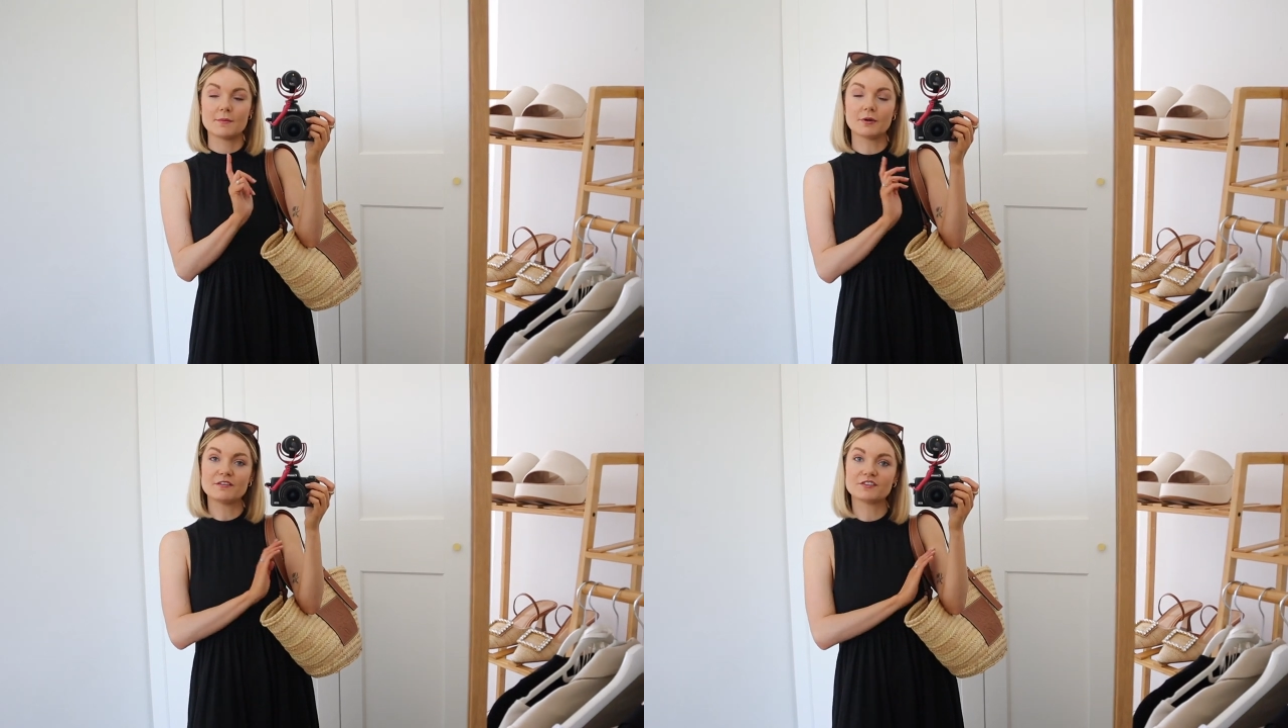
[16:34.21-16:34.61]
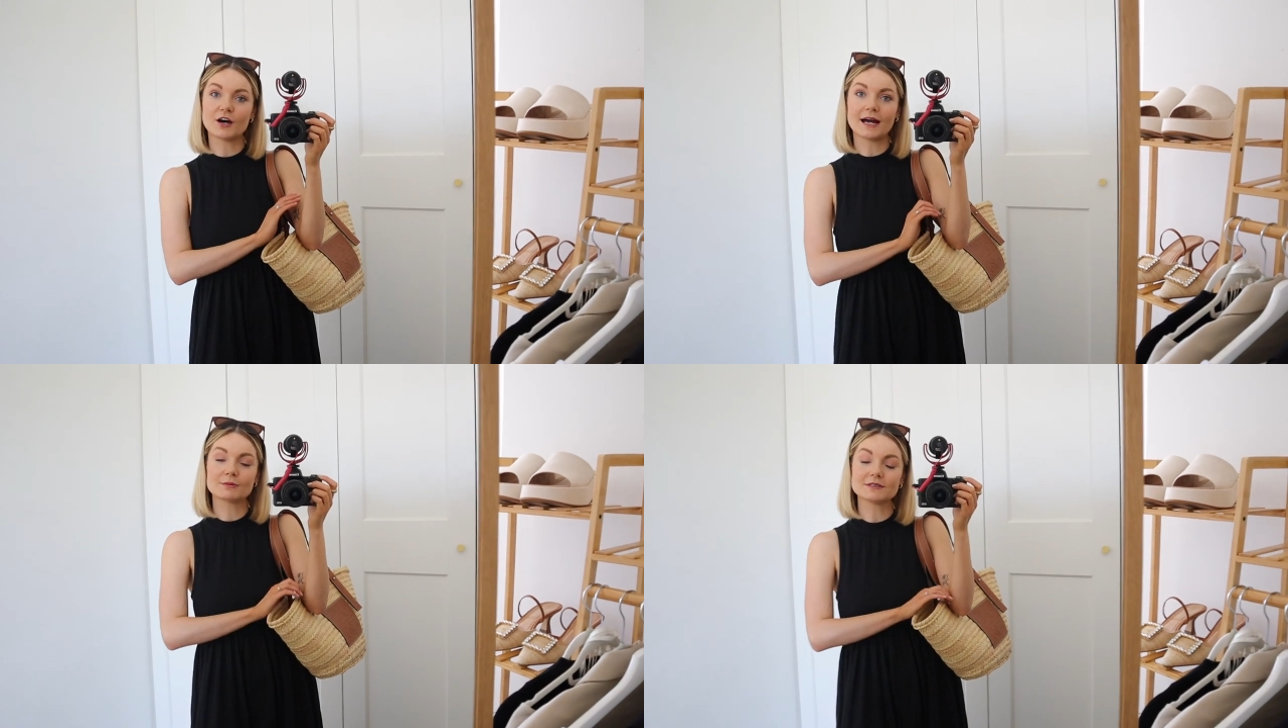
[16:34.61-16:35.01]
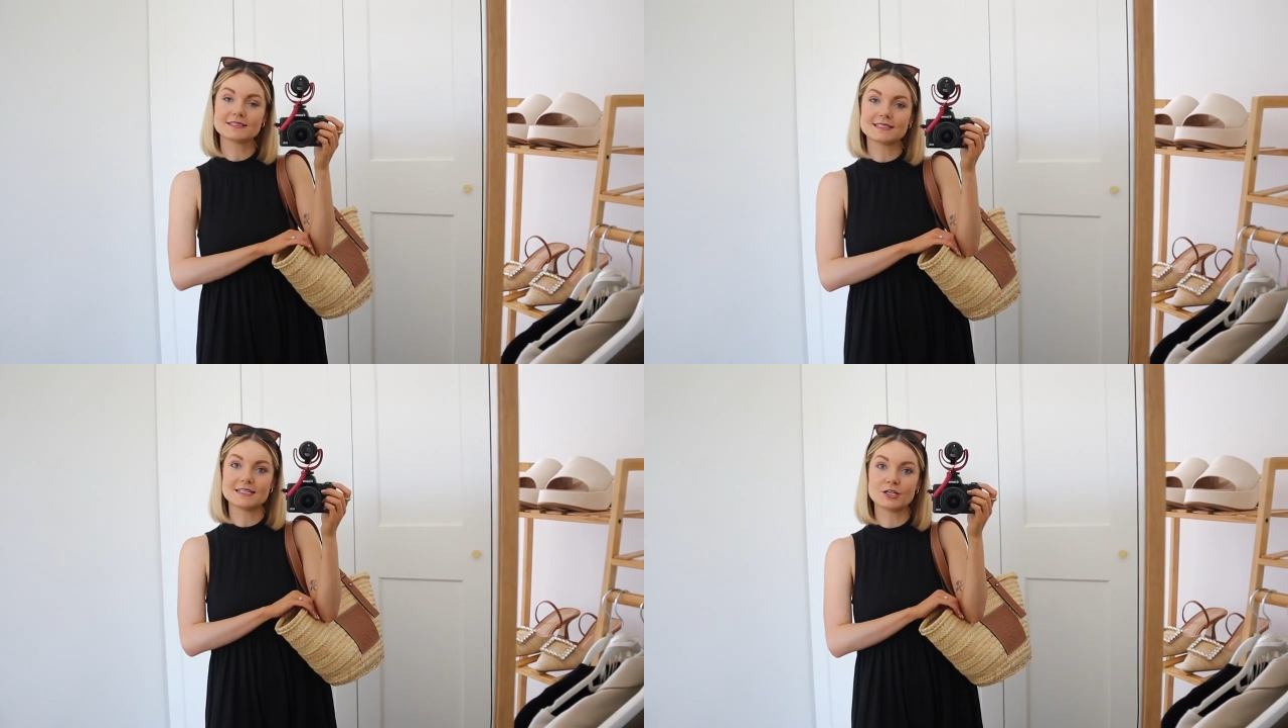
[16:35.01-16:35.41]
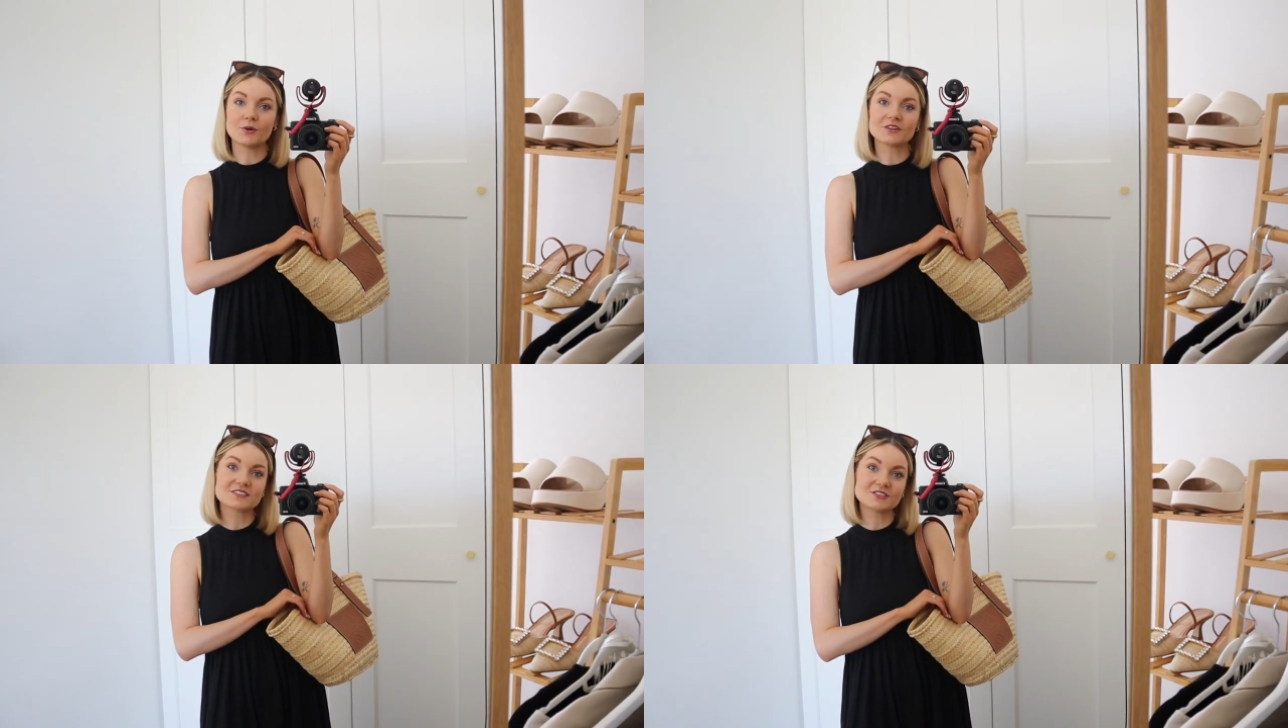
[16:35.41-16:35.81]
But if not, I will see you
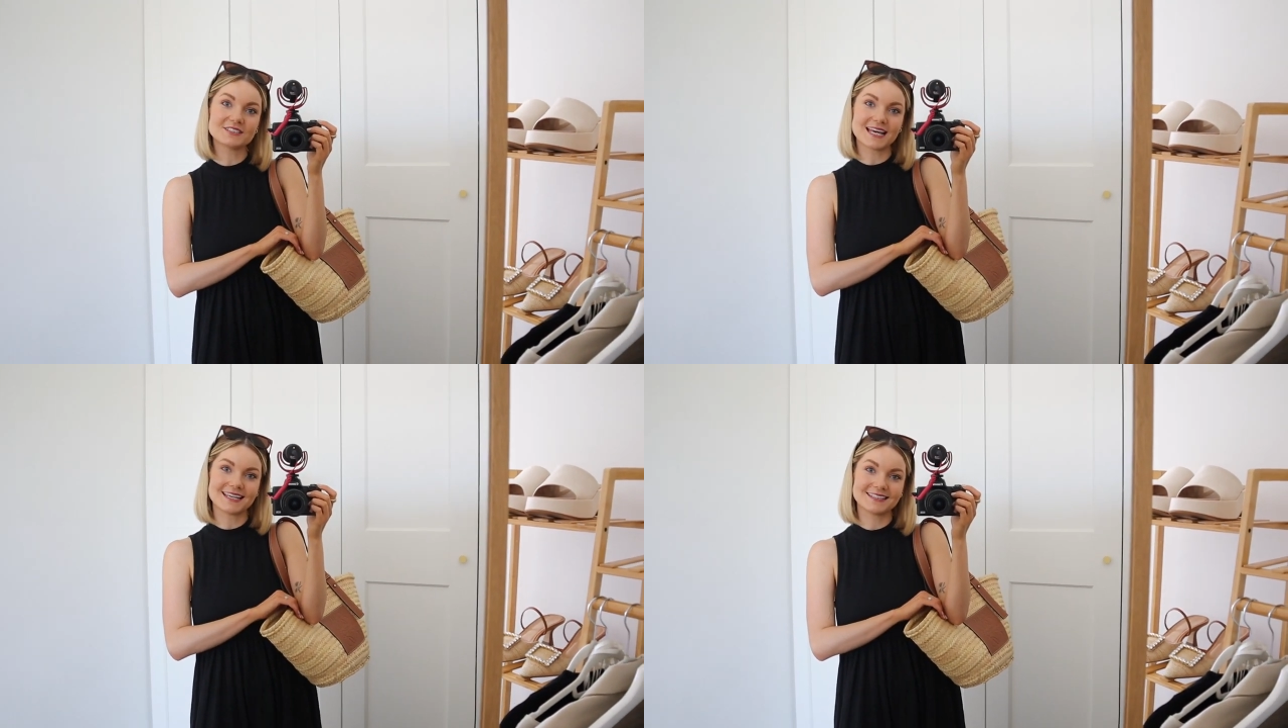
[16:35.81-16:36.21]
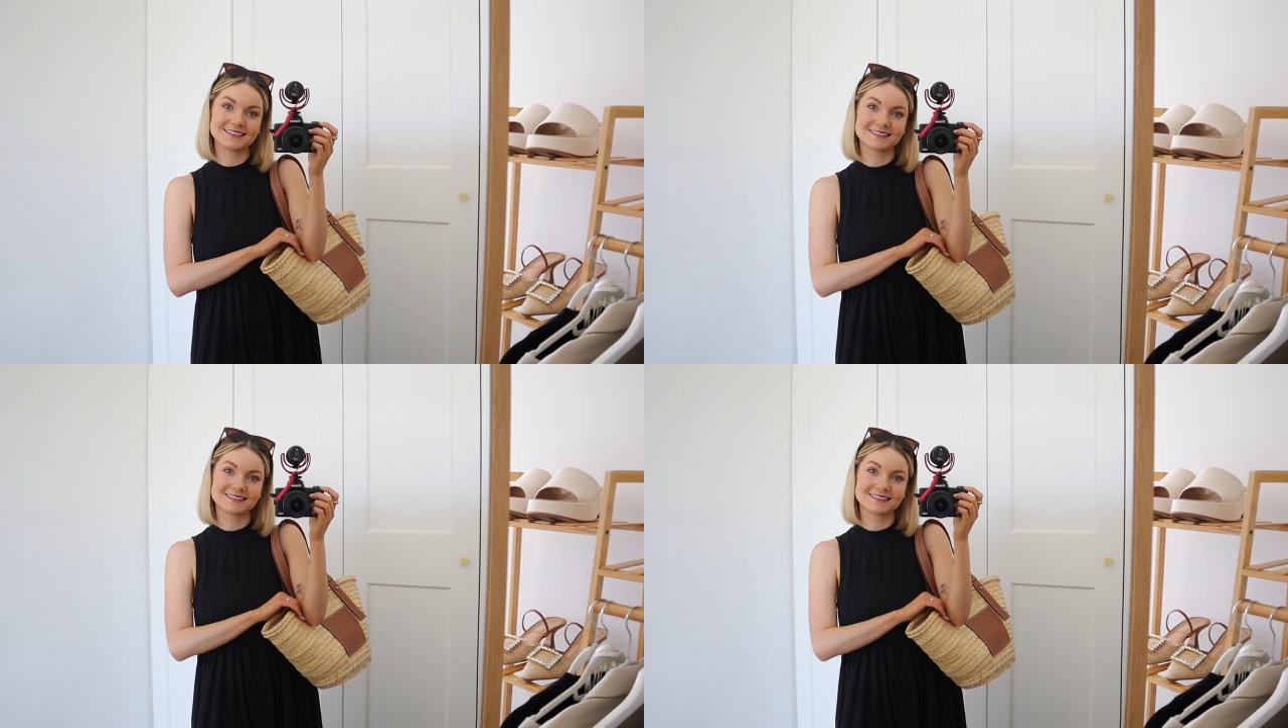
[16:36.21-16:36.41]
on Sunday.